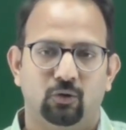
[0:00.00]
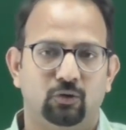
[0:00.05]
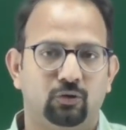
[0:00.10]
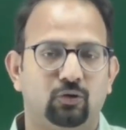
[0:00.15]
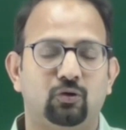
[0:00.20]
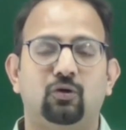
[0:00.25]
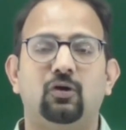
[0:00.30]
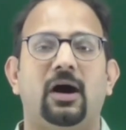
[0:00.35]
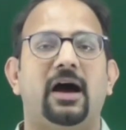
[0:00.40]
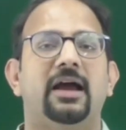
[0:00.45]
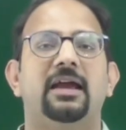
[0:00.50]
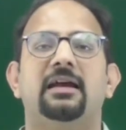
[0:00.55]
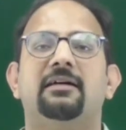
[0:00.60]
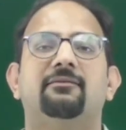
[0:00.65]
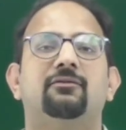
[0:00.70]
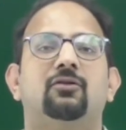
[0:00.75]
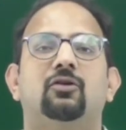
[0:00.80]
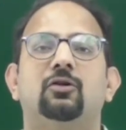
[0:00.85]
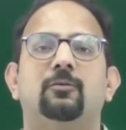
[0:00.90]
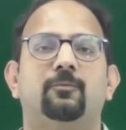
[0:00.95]
Though I
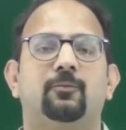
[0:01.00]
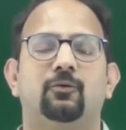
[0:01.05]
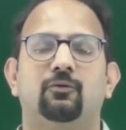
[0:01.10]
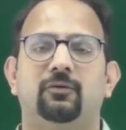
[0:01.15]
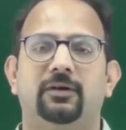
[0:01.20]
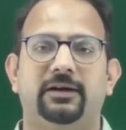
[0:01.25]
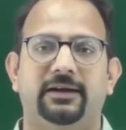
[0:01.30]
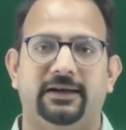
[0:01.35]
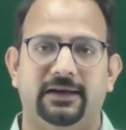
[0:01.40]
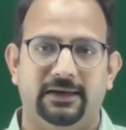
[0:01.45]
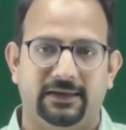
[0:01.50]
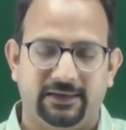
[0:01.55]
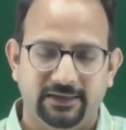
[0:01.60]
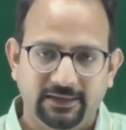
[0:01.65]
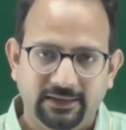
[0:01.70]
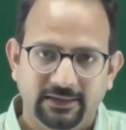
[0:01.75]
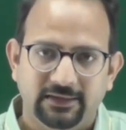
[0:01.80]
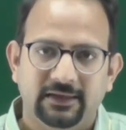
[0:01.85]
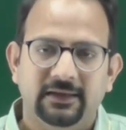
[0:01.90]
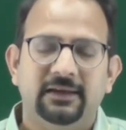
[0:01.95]
have not proven
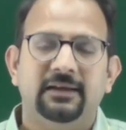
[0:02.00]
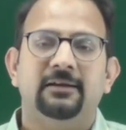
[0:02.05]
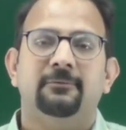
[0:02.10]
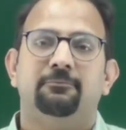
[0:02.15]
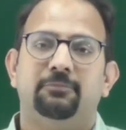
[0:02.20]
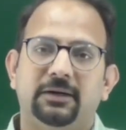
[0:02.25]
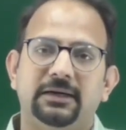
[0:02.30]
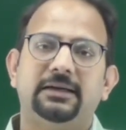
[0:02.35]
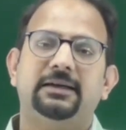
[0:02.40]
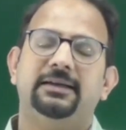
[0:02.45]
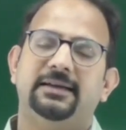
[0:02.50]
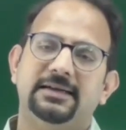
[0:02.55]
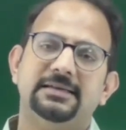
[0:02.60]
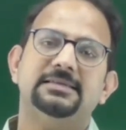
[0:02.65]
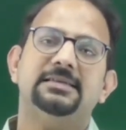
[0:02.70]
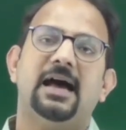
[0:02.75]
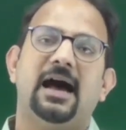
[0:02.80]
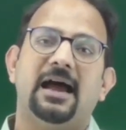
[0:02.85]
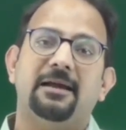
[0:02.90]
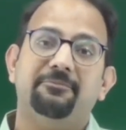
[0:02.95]
guilty, but
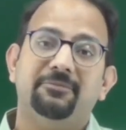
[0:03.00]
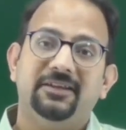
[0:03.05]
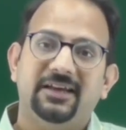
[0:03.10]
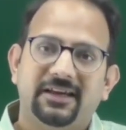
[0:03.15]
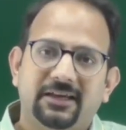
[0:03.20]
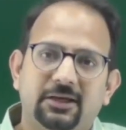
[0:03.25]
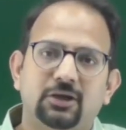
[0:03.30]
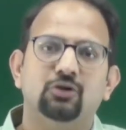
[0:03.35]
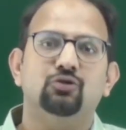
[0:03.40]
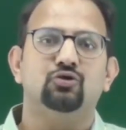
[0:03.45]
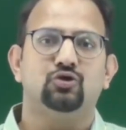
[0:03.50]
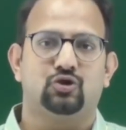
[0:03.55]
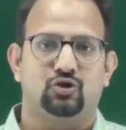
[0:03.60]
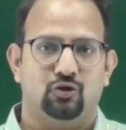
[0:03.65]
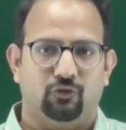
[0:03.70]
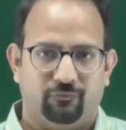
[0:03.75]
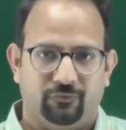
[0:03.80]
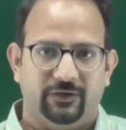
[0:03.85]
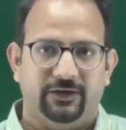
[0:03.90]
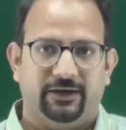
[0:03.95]
yes, I am the accused
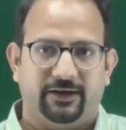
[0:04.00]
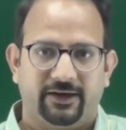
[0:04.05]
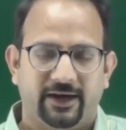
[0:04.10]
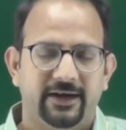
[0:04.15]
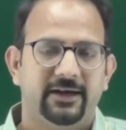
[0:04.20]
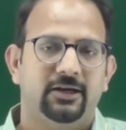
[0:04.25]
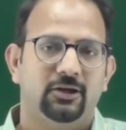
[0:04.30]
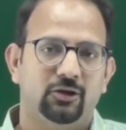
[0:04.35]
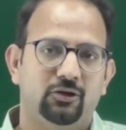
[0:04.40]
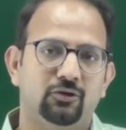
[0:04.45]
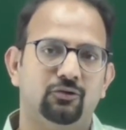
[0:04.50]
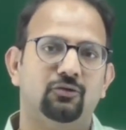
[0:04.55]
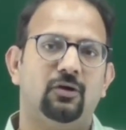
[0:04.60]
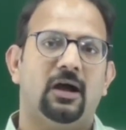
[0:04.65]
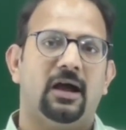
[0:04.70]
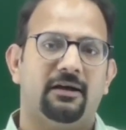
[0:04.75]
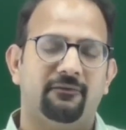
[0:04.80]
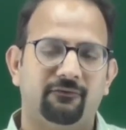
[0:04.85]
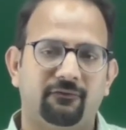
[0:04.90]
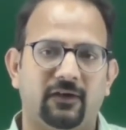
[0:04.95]
of it, right? You
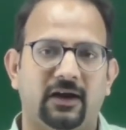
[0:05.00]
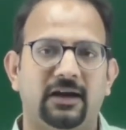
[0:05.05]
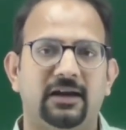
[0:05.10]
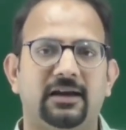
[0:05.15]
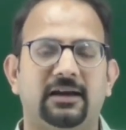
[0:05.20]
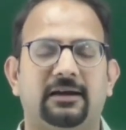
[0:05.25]
have filed a